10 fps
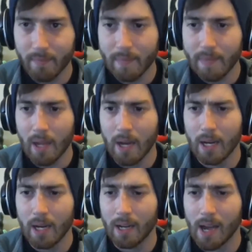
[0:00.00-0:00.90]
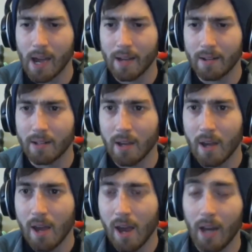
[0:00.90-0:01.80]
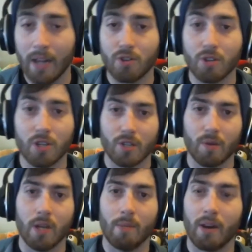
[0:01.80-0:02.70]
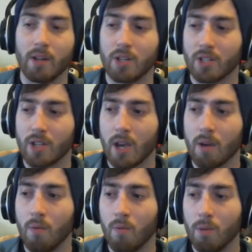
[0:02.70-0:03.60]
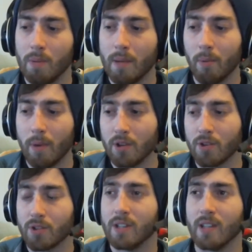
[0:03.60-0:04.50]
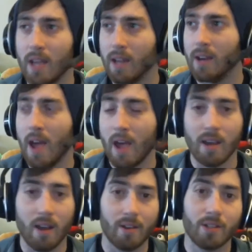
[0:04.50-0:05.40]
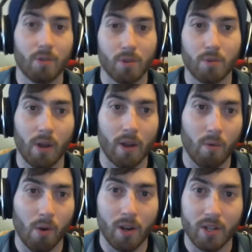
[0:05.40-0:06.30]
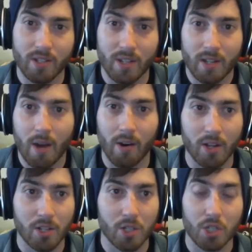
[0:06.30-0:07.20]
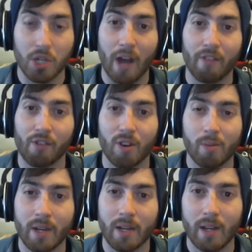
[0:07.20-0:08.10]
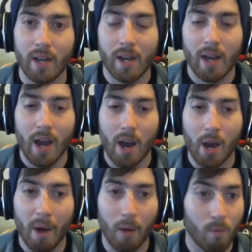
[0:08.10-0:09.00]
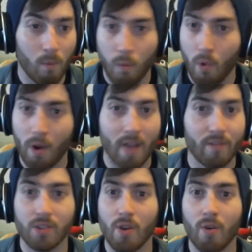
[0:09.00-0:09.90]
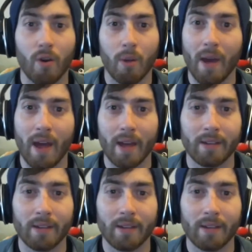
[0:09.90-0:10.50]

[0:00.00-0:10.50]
Uh, and I literally just tweeted about it, just saying, would people be interested in a kind of series where I, where I just sit down and I just chat for a bit uh, about whatever's going on in my head,